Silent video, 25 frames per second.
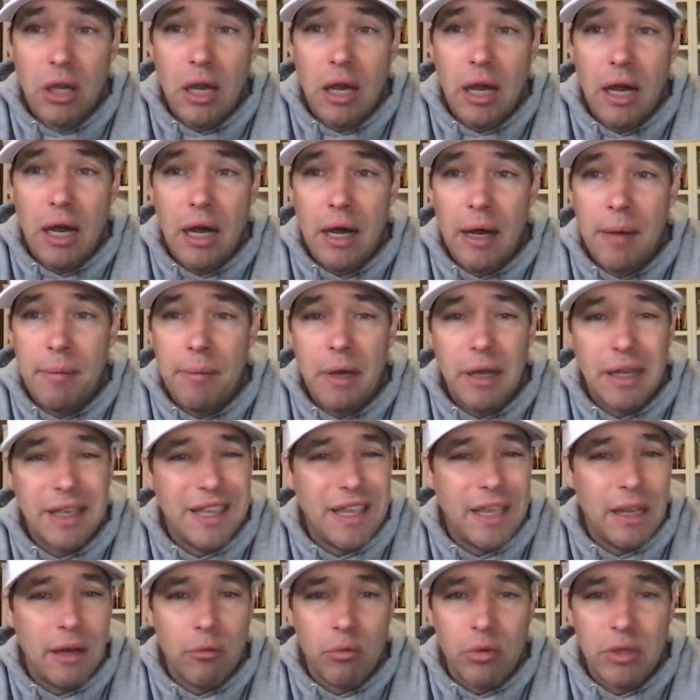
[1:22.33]

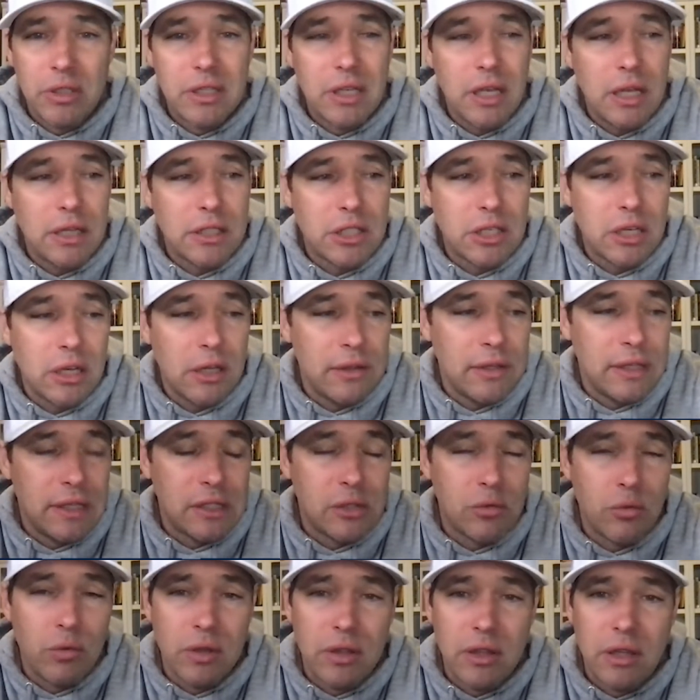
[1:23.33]
Again, we touched on
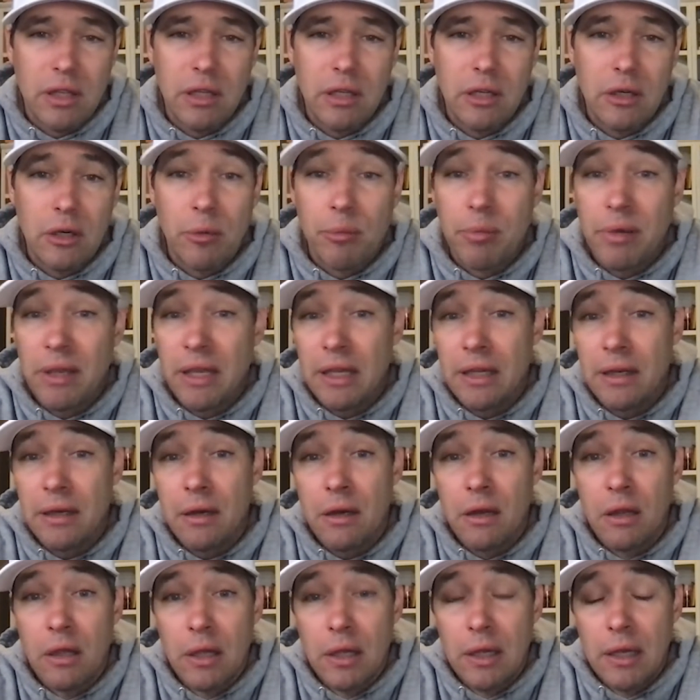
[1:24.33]
this with the
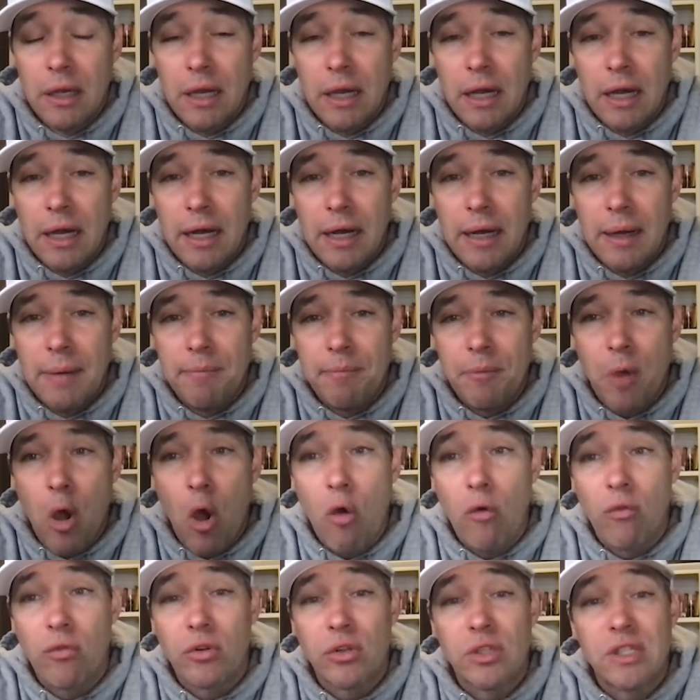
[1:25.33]
European
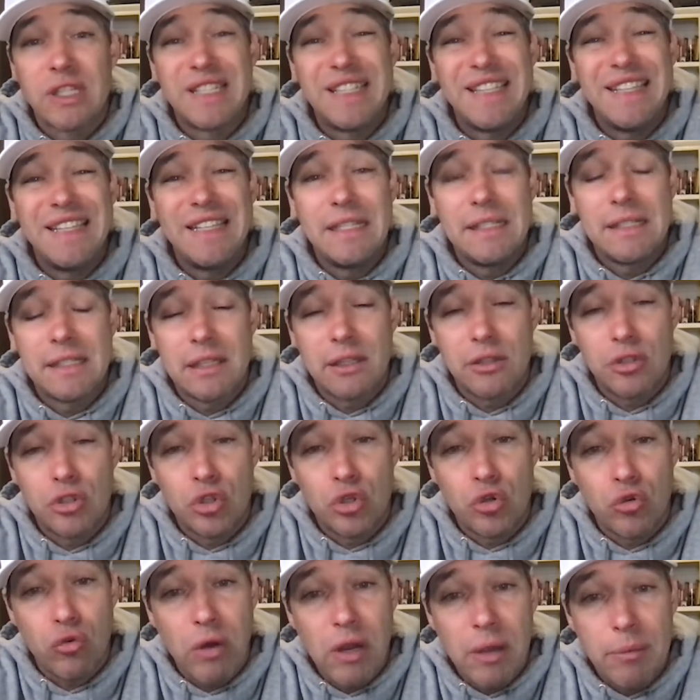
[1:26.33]
overseas
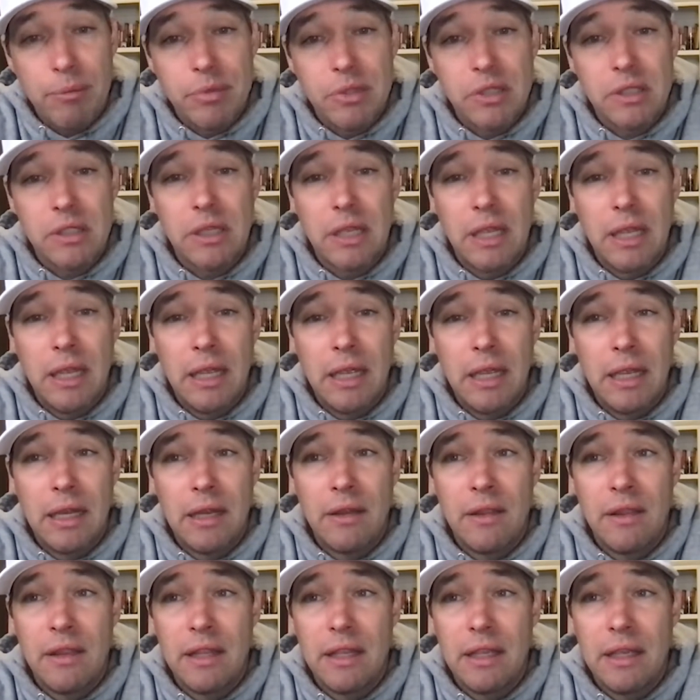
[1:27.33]
trips
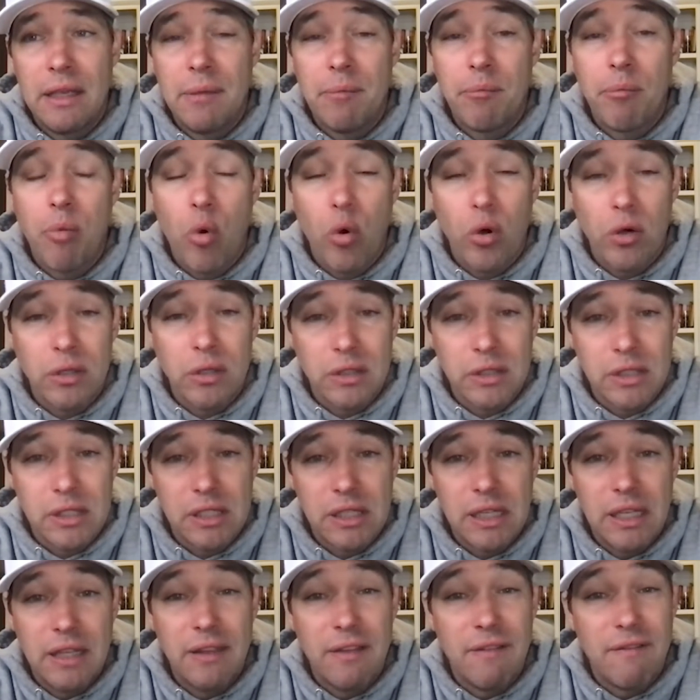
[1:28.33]
and the
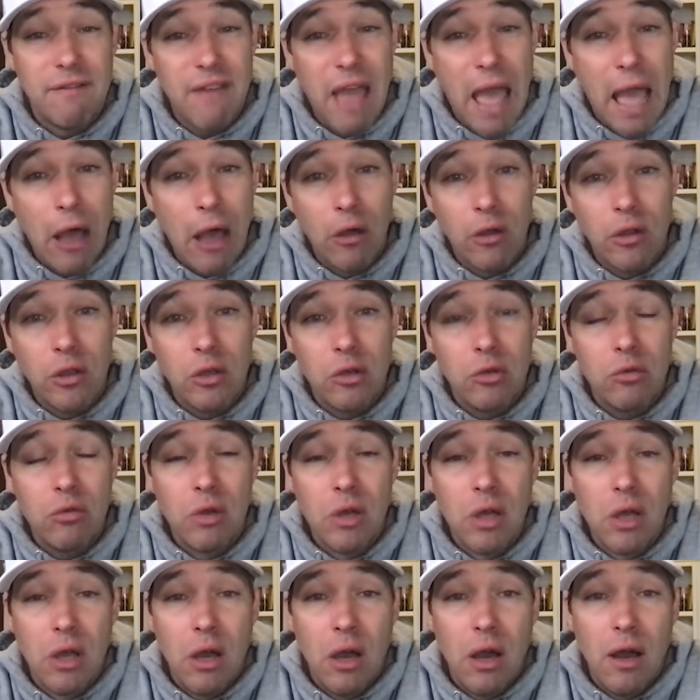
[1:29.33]
importance and the value
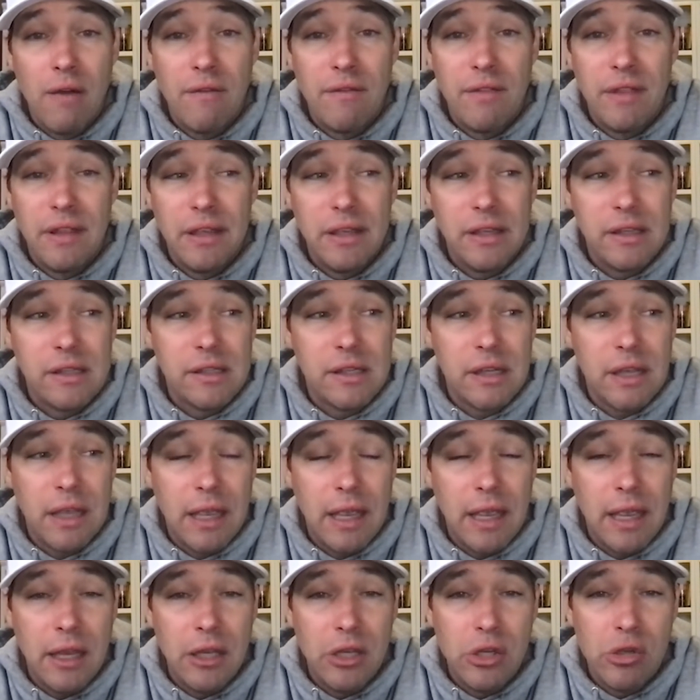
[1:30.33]
of these,
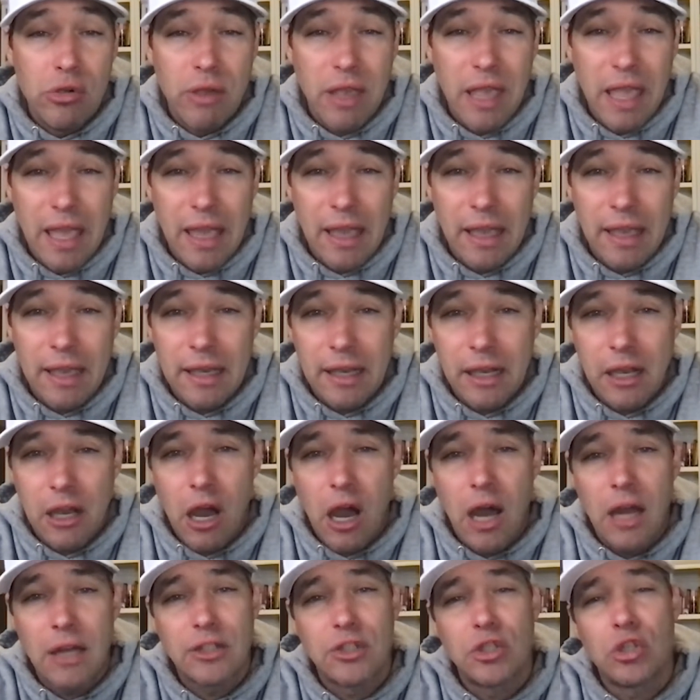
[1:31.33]
and you can't get
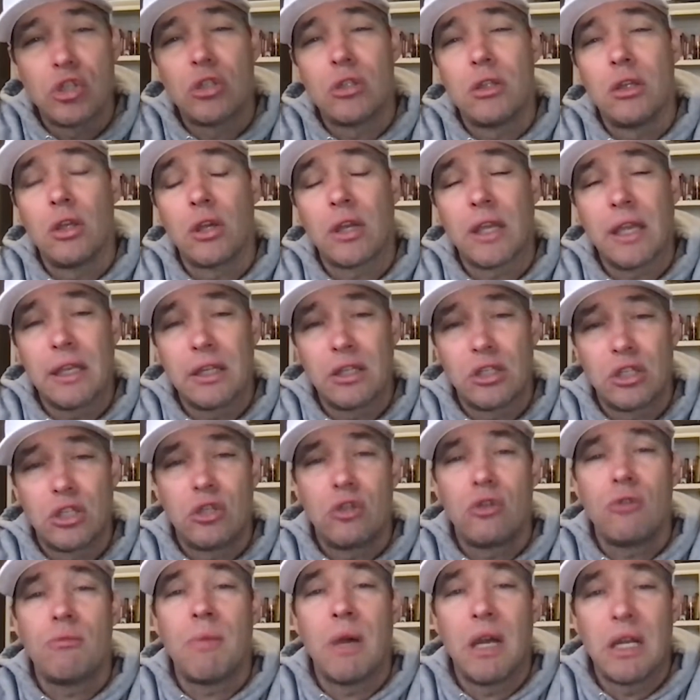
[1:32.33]
caught looking
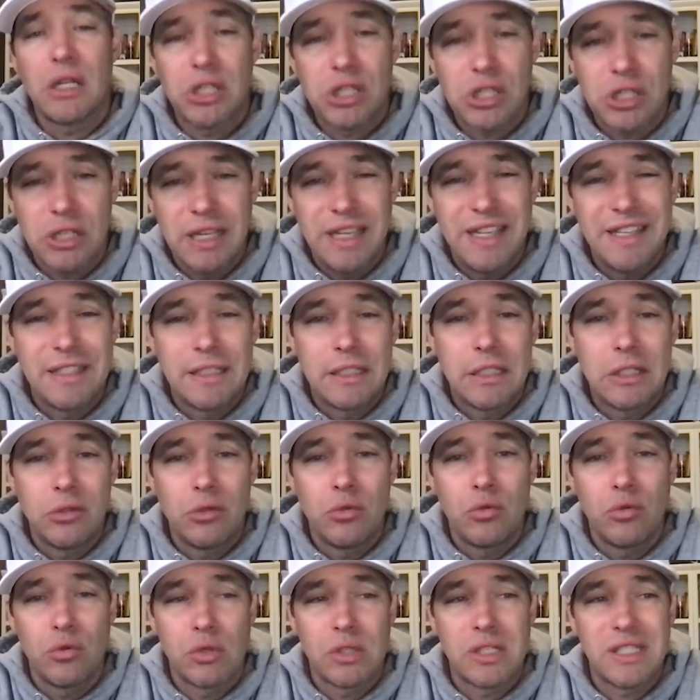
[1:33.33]
too much
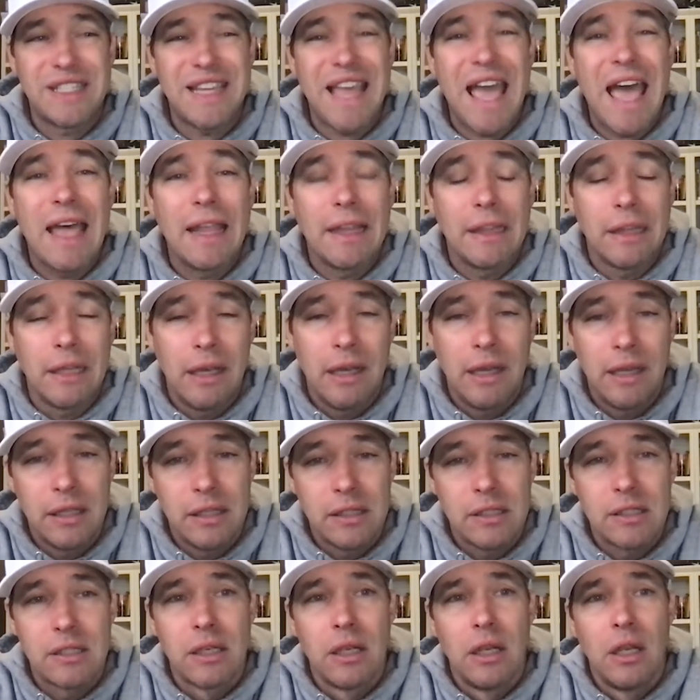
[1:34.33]
into stat
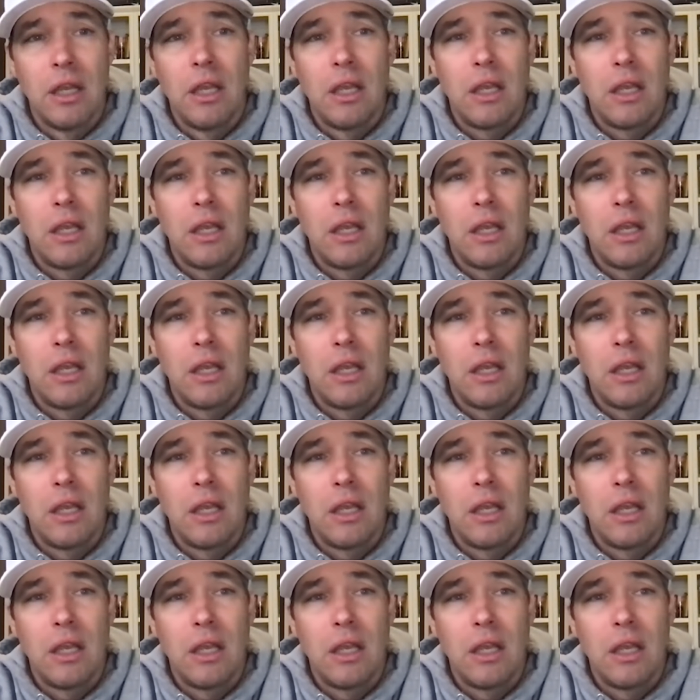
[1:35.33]
lines.